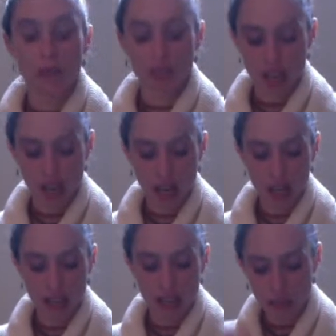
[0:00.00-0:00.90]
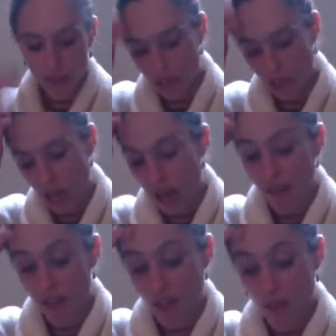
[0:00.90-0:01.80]
taking a deep dive
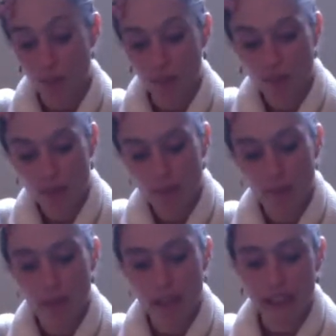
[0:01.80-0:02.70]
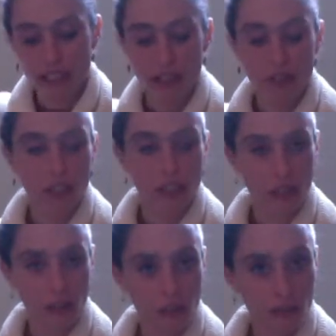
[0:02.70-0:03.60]
and just believing,
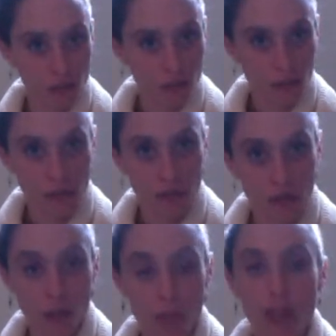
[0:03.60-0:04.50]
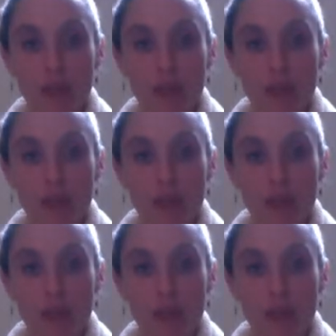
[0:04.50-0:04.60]
being